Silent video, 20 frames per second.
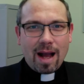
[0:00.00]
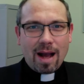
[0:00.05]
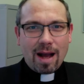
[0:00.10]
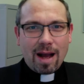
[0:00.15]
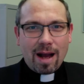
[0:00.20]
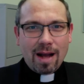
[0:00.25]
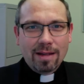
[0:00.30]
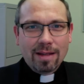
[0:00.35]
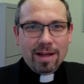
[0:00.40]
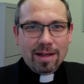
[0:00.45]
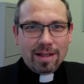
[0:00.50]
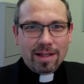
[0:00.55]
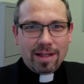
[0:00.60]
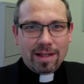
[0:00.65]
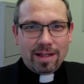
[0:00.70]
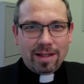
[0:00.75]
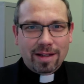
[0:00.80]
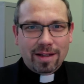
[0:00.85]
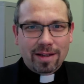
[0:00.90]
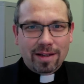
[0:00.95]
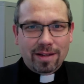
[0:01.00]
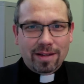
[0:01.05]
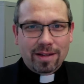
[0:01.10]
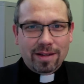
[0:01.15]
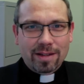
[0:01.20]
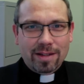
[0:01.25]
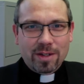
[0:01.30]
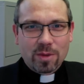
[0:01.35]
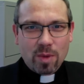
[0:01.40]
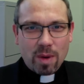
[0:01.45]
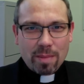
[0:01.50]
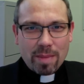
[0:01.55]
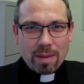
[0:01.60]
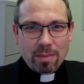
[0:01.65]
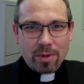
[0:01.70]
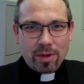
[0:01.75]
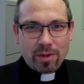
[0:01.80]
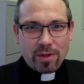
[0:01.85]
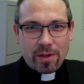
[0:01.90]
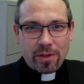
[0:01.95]
I'd like to
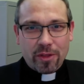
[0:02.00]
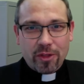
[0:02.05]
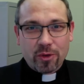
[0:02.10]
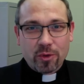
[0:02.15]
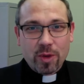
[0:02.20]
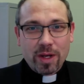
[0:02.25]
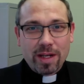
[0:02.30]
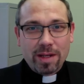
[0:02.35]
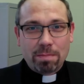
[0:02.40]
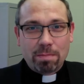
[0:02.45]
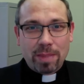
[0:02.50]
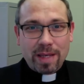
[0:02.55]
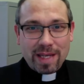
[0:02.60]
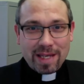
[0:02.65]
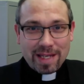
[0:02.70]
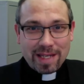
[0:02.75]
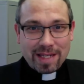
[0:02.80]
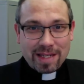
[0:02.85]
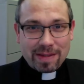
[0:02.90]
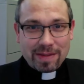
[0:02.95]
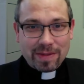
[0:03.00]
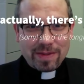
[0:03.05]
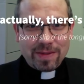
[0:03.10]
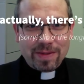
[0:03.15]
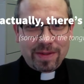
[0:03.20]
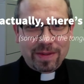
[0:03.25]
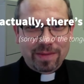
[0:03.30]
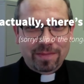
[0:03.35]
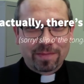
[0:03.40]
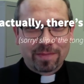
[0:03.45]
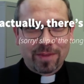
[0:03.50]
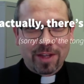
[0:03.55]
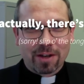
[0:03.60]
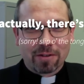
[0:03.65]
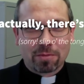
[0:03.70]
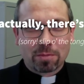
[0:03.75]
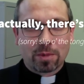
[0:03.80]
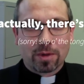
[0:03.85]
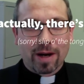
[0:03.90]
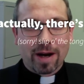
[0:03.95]
remember the 3 P's
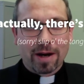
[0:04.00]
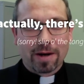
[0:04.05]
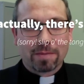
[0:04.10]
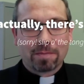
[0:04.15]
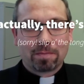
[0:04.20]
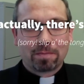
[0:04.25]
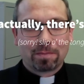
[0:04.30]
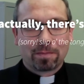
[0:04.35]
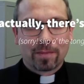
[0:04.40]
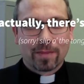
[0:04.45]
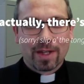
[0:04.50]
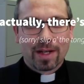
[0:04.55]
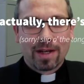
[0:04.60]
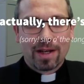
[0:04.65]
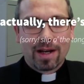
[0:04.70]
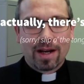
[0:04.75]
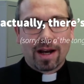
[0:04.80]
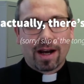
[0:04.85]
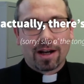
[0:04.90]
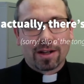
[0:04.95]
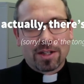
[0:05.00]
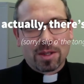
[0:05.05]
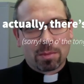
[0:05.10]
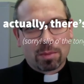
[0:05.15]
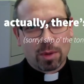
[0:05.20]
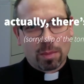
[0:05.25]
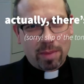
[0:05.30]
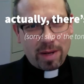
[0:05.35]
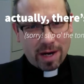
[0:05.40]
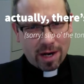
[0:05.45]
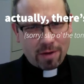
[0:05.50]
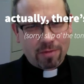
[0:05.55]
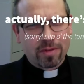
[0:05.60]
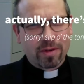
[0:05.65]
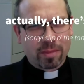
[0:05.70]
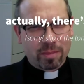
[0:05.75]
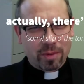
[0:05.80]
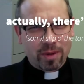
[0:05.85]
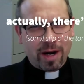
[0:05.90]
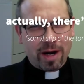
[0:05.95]
of prayer, to prepare for
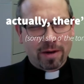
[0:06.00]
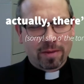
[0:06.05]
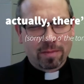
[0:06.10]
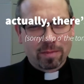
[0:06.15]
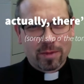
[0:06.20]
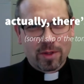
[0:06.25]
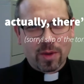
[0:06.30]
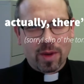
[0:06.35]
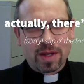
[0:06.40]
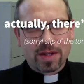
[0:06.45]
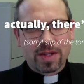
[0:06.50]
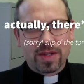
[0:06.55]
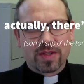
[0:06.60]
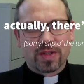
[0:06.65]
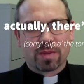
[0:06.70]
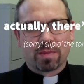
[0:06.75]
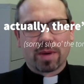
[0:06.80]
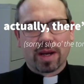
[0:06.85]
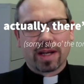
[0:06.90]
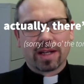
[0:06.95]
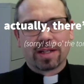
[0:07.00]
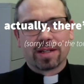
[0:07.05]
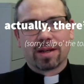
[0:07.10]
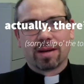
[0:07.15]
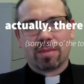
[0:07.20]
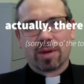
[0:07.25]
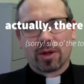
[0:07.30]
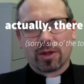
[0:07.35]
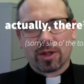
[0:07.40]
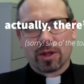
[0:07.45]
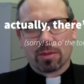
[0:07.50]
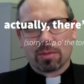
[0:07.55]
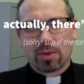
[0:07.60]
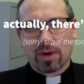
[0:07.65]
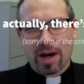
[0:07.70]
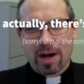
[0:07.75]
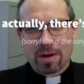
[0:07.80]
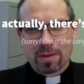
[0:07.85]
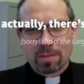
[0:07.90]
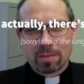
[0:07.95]
prayer, to anticipate about your
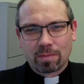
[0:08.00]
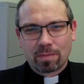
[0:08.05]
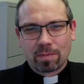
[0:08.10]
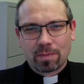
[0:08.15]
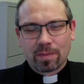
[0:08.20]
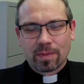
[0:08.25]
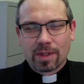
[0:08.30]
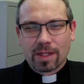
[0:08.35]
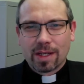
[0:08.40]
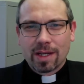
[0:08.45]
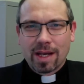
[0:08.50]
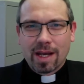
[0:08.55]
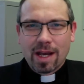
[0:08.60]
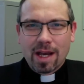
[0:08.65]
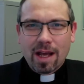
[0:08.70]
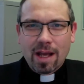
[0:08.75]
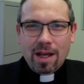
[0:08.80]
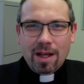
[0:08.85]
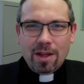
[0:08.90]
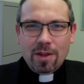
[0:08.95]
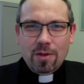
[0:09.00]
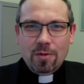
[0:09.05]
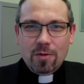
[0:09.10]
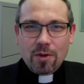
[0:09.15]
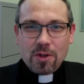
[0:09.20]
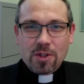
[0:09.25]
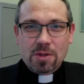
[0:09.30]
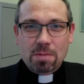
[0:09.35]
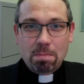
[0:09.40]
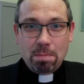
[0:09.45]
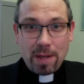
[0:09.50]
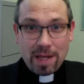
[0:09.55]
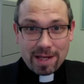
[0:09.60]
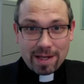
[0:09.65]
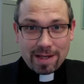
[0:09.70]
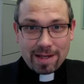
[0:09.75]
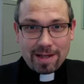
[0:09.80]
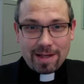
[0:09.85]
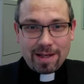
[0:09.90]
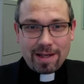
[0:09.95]
prayer. The first
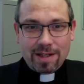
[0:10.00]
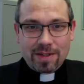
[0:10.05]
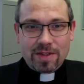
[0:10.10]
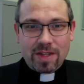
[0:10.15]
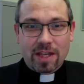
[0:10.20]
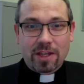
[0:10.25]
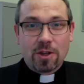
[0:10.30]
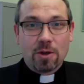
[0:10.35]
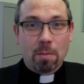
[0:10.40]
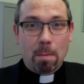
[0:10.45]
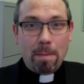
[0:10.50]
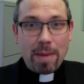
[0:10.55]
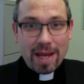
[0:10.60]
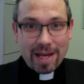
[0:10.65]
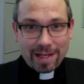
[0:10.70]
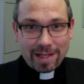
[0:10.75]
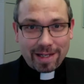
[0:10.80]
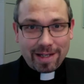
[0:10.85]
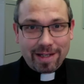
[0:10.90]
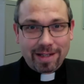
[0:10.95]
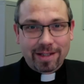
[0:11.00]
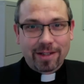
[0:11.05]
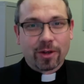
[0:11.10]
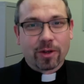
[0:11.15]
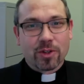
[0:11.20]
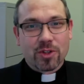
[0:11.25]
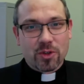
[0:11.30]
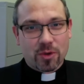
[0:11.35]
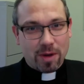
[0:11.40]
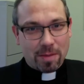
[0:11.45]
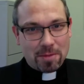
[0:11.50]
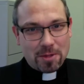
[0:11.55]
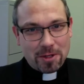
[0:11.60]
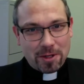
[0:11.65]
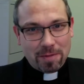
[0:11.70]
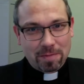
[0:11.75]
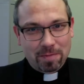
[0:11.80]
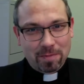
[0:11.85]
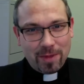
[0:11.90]
P is that you pick your Scripture,